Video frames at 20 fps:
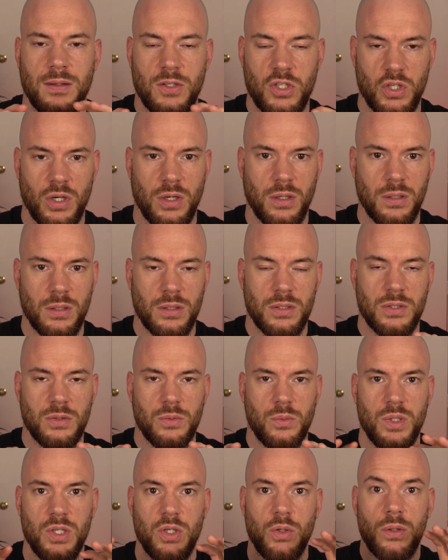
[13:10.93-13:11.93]

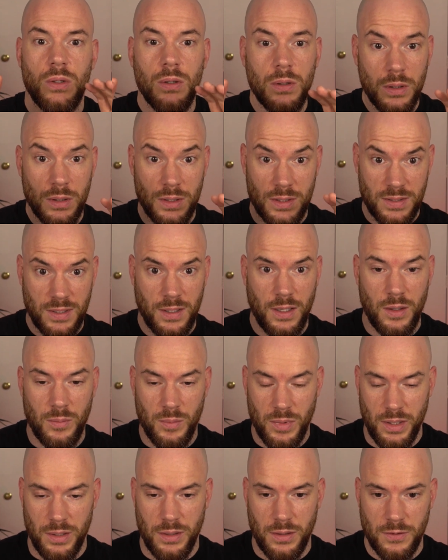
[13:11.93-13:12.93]
chunks, when you look at a
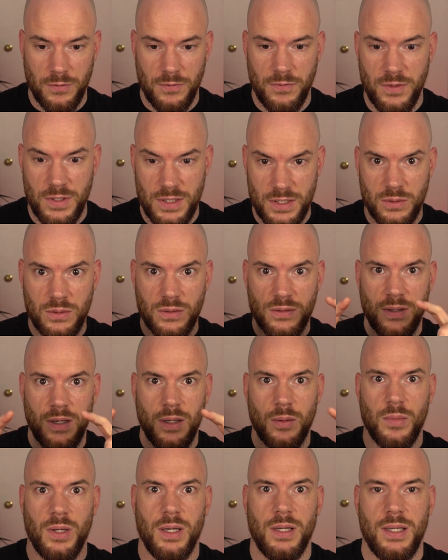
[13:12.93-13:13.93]
timeline, like a physical
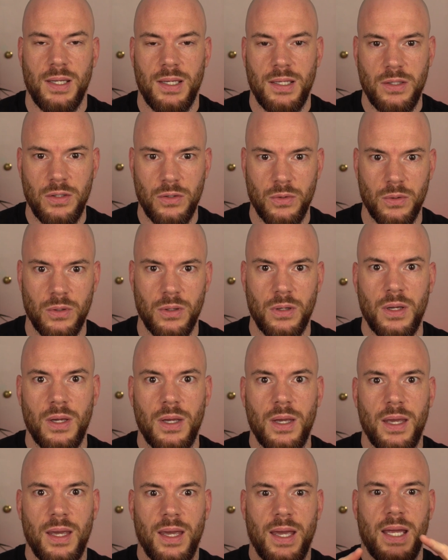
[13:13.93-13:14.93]
timeline in your
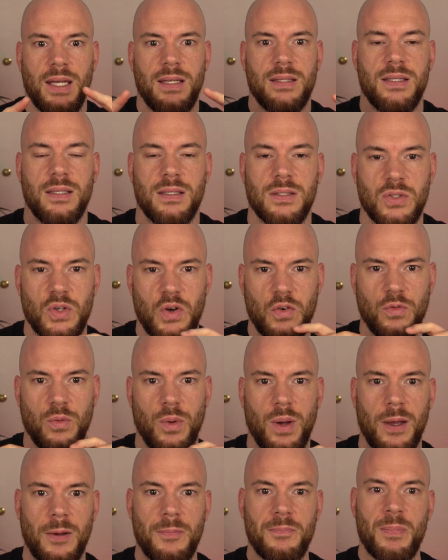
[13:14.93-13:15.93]
editing
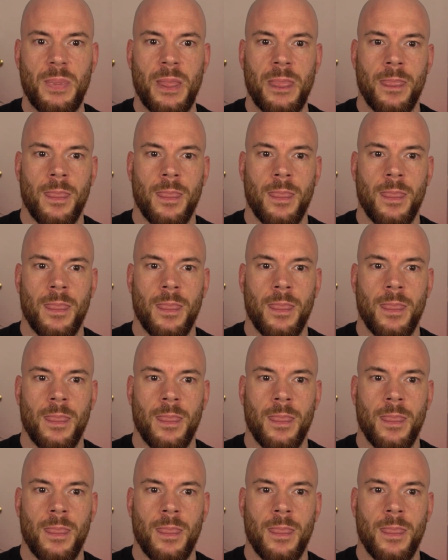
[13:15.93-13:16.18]
software,